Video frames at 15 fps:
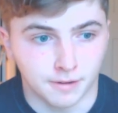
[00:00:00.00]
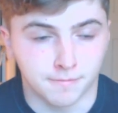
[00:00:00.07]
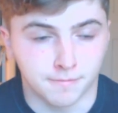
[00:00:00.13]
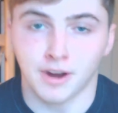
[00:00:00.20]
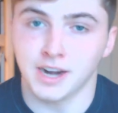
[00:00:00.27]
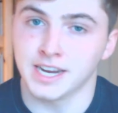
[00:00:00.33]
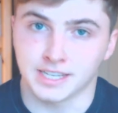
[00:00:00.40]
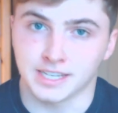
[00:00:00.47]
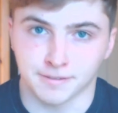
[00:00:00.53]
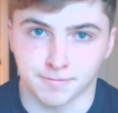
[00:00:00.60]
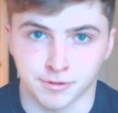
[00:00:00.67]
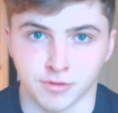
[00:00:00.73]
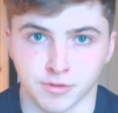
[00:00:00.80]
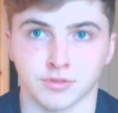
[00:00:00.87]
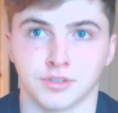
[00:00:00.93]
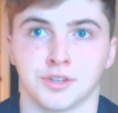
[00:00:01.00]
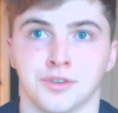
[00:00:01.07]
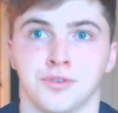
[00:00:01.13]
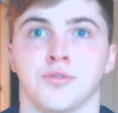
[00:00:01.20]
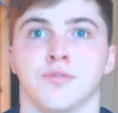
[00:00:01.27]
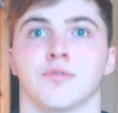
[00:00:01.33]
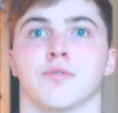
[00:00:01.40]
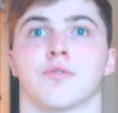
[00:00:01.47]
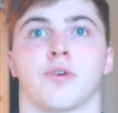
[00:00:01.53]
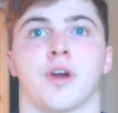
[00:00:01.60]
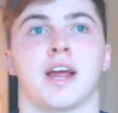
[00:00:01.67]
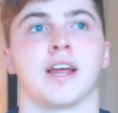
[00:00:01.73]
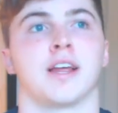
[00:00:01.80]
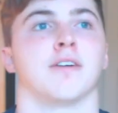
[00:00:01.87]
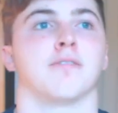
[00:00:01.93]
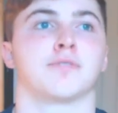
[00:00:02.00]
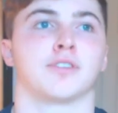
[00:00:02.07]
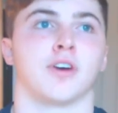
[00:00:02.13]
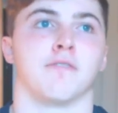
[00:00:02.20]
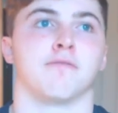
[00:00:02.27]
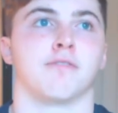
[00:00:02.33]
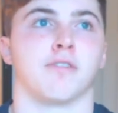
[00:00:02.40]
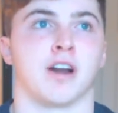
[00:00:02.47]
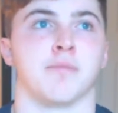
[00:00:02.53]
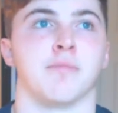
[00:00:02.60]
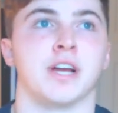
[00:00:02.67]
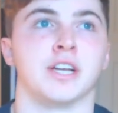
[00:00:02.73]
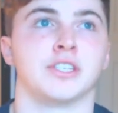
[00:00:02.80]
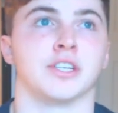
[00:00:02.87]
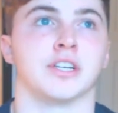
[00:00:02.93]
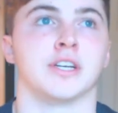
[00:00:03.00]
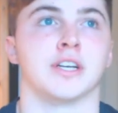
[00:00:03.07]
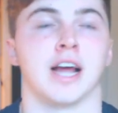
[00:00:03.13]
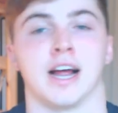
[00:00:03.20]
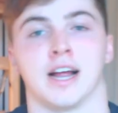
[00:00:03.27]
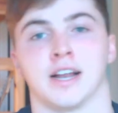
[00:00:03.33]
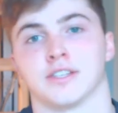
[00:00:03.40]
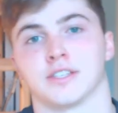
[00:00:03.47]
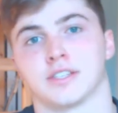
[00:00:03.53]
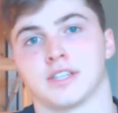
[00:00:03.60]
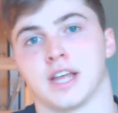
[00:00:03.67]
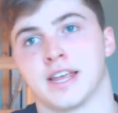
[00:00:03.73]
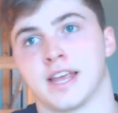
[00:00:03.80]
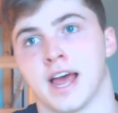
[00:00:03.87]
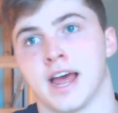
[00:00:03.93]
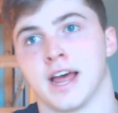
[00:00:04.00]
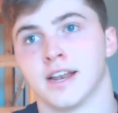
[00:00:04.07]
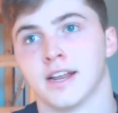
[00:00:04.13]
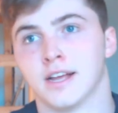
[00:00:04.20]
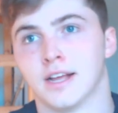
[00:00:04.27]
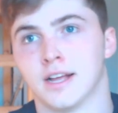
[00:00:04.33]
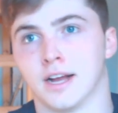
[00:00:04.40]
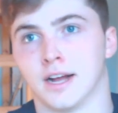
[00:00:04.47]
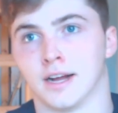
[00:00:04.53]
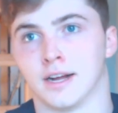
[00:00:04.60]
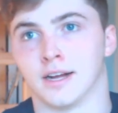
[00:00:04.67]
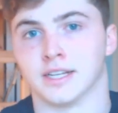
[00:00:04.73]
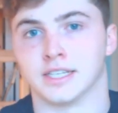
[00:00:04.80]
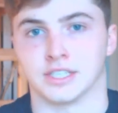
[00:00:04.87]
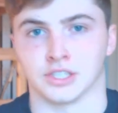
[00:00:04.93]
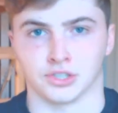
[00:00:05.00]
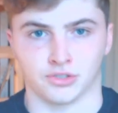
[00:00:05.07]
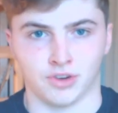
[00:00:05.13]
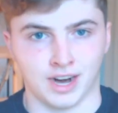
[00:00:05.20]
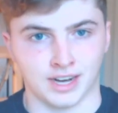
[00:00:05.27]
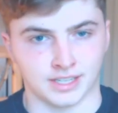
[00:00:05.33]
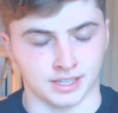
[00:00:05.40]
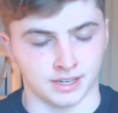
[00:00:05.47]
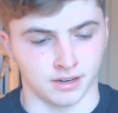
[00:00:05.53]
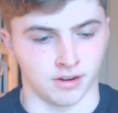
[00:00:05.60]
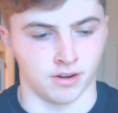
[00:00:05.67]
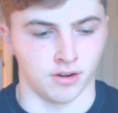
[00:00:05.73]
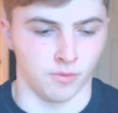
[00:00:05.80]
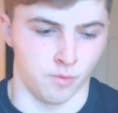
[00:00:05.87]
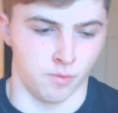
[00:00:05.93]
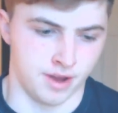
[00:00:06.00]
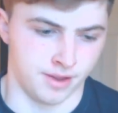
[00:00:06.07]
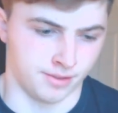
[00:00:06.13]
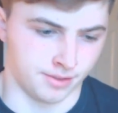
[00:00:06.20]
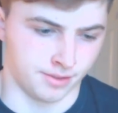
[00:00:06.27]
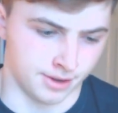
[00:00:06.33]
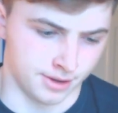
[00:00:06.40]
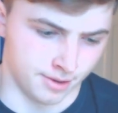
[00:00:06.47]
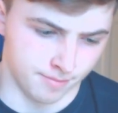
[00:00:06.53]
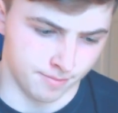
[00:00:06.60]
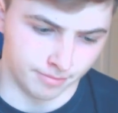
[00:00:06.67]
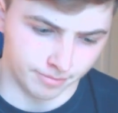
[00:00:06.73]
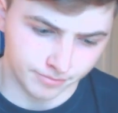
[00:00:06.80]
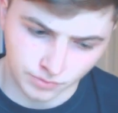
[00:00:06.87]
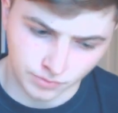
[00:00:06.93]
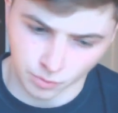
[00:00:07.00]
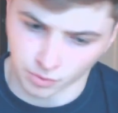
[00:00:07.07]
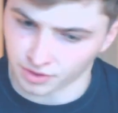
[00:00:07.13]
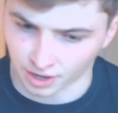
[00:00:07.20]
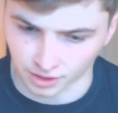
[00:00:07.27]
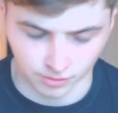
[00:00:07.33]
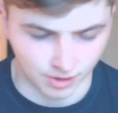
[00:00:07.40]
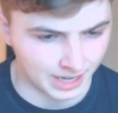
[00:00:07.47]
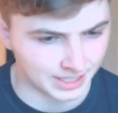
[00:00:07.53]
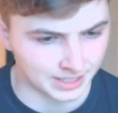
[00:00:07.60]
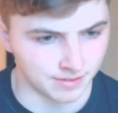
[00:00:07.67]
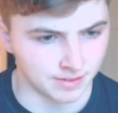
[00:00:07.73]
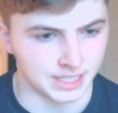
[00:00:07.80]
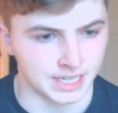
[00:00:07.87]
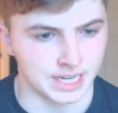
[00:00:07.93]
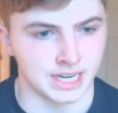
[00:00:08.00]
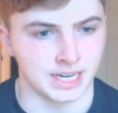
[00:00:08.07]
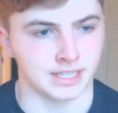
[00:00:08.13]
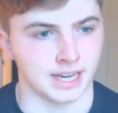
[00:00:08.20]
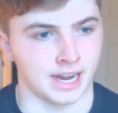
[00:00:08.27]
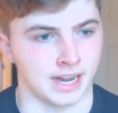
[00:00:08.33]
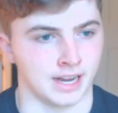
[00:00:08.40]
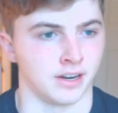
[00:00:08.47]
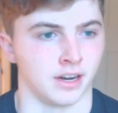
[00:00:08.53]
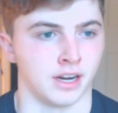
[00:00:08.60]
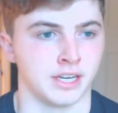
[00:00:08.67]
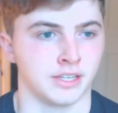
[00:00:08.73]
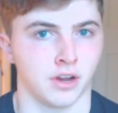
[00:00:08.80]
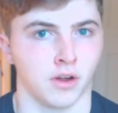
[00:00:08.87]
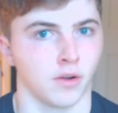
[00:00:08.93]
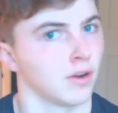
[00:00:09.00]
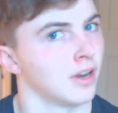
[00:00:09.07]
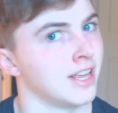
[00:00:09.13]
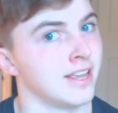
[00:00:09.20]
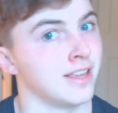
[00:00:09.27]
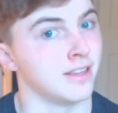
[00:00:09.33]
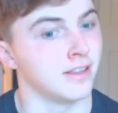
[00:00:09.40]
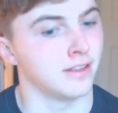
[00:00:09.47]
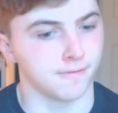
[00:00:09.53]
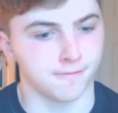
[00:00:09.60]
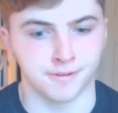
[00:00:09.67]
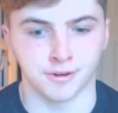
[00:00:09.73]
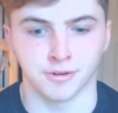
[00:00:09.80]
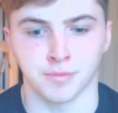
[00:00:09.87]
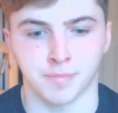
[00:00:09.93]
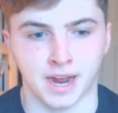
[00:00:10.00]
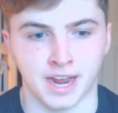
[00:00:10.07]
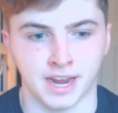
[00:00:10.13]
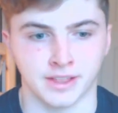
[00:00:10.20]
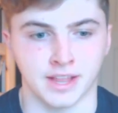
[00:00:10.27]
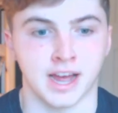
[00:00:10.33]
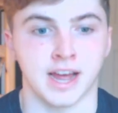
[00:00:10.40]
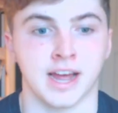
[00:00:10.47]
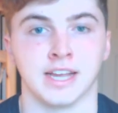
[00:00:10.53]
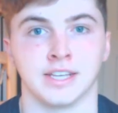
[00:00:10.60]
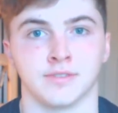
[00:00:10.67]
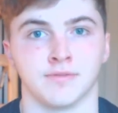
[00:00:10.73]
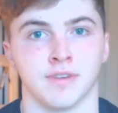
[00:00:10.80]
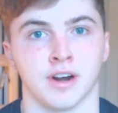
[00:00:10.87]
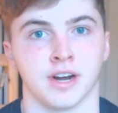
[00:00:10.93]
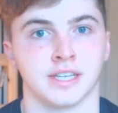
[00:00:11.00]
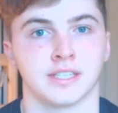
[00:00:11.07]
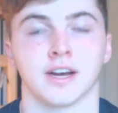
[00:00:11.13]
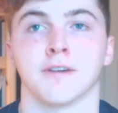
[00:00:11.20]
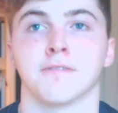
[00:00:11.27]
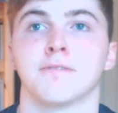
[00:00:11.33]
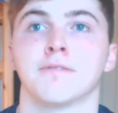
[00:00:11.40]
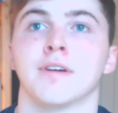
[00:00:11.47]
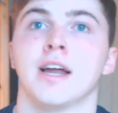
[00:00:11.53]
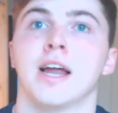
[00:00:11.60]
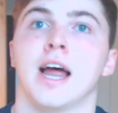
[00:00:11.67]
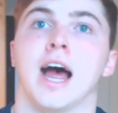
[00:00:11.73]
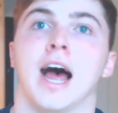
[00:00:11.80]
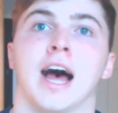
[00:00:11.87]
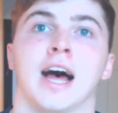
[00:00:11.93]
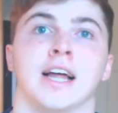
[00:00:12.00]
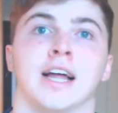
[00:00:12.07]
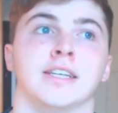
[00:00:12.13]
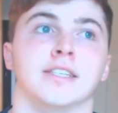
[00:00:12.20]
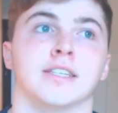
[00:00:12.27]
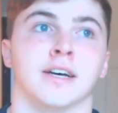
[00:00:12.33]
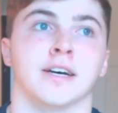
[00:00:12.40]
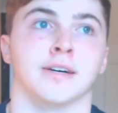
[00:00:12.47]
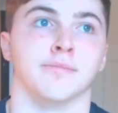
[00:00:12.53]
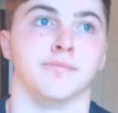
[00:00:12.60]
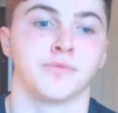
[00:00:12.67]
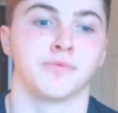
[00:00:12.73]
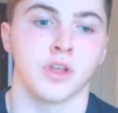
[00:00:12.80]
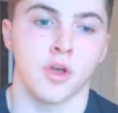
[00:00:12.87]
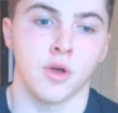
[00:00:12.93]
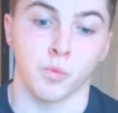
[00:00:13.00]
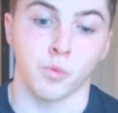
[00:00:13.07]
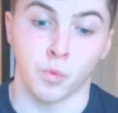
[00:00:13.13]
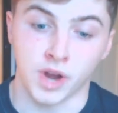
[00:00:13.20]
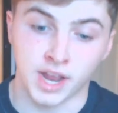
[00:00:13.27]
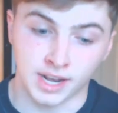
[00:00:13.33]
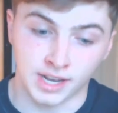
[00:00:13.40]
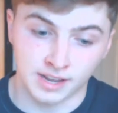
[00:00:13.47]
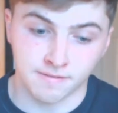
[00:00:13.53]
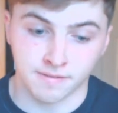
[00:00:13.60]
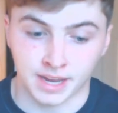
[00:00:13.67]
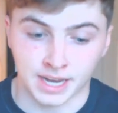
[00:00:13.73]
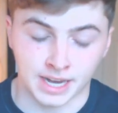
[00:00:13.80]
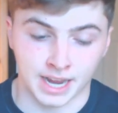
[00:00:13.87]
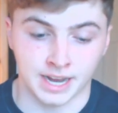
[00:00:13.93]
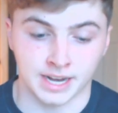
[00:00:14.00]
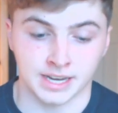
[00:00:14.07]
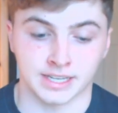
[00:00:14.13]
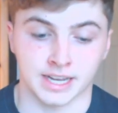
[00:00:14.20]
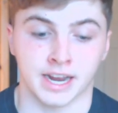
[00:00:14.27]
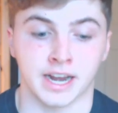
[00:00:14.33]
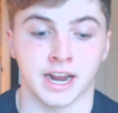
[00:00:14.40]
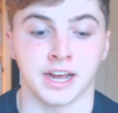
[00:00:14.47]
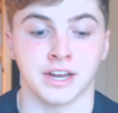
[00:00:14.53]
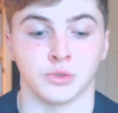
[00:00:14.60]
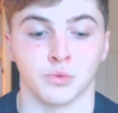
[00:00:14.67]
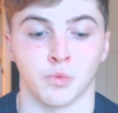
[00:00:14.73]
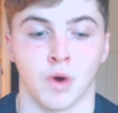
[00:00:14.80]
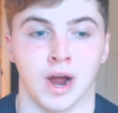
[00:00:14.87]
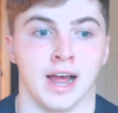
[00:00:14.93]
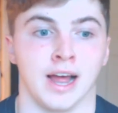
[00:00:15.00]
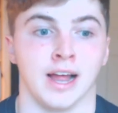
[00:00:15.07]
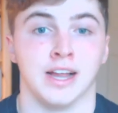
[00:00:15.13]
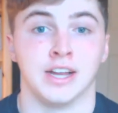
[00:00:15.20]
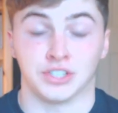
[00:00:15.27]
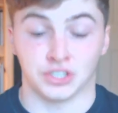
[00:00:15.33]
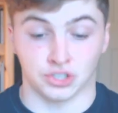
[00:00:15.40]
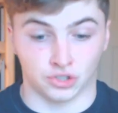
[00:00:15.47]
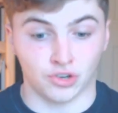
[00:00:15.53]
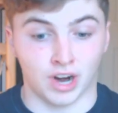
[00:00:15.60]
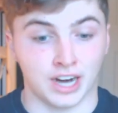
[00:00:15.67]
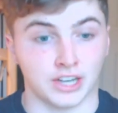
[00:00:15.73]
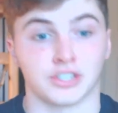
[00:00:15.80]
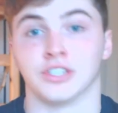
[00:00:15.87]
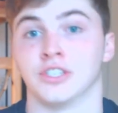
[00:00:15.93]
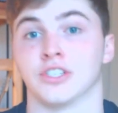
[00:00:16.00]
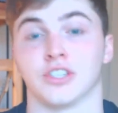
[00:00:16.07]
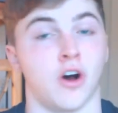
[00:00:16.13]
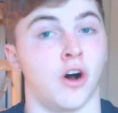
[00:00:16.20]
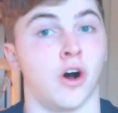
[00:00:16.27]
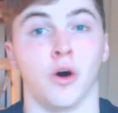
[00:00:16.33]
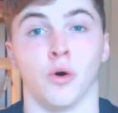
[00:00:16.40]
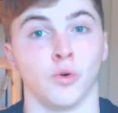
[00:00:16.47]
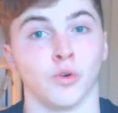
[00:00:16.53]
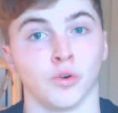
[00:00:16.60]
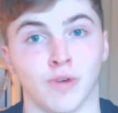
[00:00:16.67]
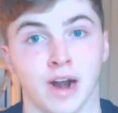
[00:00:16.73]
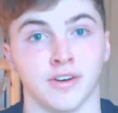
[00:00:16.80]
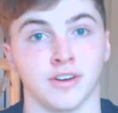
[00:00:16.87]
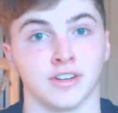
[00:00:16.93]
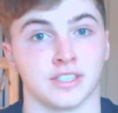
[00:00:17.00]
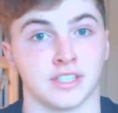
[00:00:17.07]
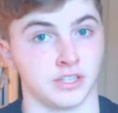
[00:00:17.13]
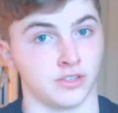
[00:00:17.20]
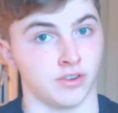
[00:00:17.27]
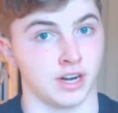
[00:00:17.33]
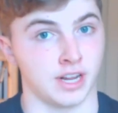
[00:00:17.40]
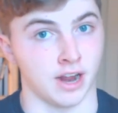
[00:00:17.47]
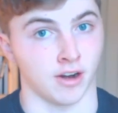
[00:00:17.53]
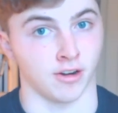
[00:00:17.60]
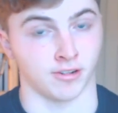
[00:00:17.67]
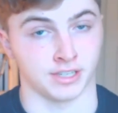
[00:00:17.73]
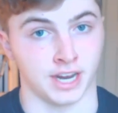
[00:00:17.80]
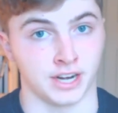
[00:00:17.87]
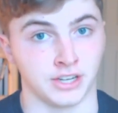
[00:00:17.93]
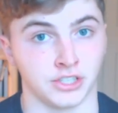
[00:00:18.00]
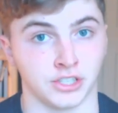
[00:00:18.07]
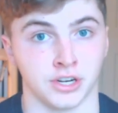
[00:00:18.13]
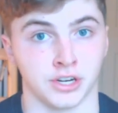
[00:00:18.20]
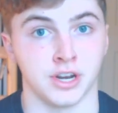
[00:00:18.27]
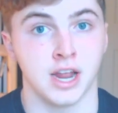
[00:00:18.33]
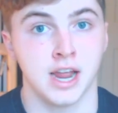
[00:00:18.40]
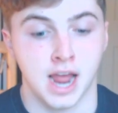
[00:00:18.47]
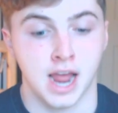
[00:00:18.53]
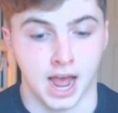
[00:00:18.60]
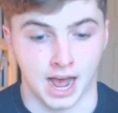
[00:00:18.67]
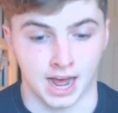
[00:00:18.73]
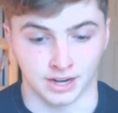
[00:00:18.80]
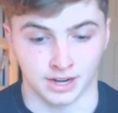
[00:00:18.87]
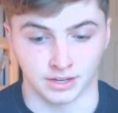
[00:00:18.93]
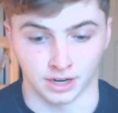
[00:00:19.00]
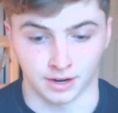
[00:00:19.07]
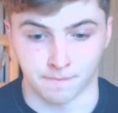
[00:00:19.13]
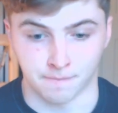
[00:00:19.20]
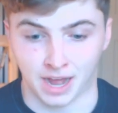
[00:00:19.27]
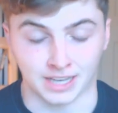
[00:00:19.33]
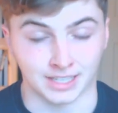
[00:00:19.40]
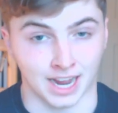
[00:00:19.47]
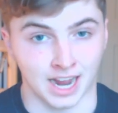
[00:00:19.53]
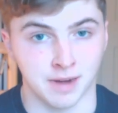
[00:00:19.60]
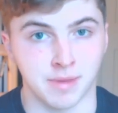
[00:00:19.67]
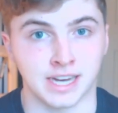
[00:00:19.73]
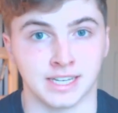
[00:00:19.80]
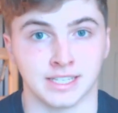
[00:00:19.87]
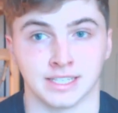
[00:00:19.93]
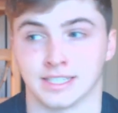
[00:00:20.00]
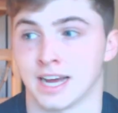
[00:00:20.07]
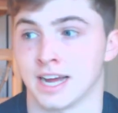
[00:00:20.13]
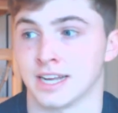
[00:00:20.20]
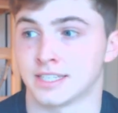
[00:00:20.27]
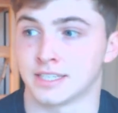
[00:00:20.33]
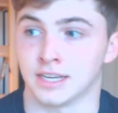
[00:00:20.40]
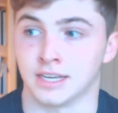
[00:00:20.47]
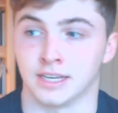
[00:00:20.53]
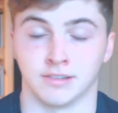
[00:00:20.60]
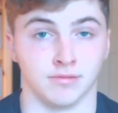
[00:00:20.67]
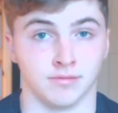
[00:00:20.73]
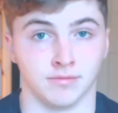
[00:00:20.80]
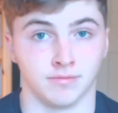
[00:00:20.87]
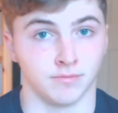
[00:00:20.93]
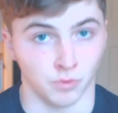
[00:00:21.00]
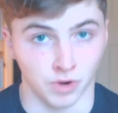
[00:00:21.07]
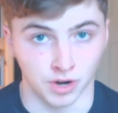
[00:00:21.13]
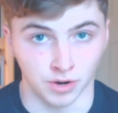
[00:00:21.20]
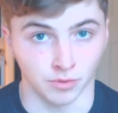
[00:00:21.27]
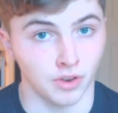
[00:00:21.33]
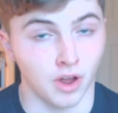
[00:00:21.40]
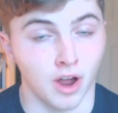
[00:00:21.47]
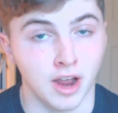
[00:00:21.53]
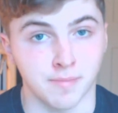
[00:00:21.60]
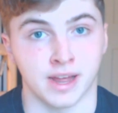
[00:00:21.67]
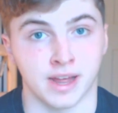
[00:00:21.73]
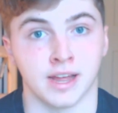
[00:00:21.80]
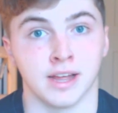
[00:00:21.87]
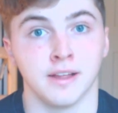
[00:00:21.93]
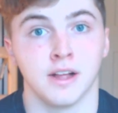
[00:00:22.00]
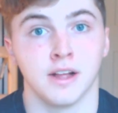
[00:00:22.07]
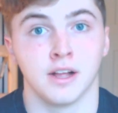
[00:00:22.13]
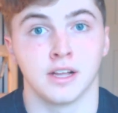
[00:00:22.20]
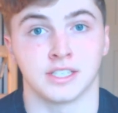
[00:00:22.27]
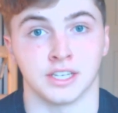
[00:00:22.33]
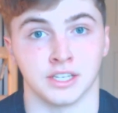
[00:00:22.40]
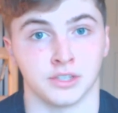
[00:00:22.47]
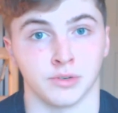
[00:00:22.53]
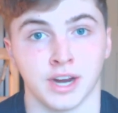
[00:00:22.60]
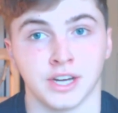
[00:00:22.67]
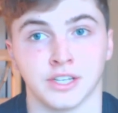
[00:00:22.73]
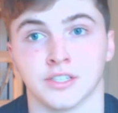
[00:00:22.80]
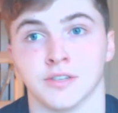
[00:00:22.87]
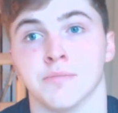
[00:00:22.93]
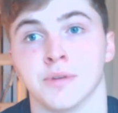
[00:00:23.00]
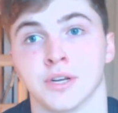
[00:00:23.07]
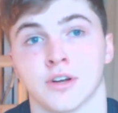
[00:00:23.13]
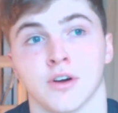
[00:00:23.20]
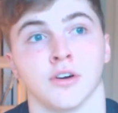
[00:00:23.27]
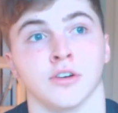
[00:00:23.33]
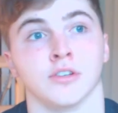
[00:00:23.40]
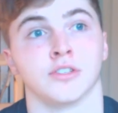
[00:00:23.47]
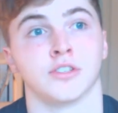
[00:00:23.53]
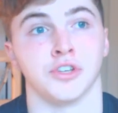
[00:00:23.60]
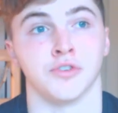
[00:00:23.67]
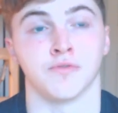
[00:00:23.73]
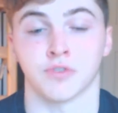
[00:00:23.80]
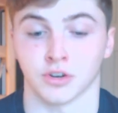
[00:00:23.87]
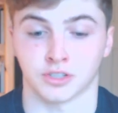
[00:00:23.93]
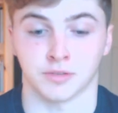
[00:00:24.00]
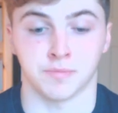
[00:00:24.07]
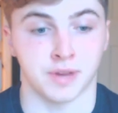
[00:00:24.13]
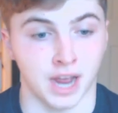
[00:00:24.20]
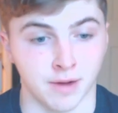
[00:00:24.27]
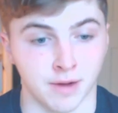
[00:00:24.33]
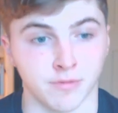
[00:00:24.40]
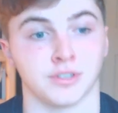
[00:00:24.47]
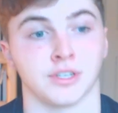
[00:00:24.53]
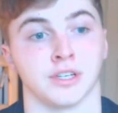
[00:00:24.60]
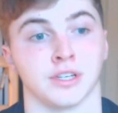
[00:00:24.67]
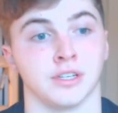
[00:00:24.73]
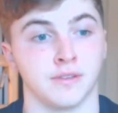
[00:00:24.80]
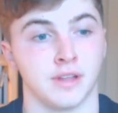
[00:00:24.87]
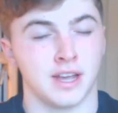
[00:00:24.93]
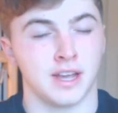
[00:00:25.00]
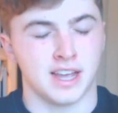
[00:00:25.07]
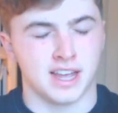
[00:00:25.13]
finding it difficult to create enough time for animation and they get uh, distracted a lot with um, with other activities and I totally feel your pain there. It's very tough and um, we're living in a day and age where distractions are all around us and they're trying to get our attention. And um, as animators, that's a real nightmare situation because you've got to be able to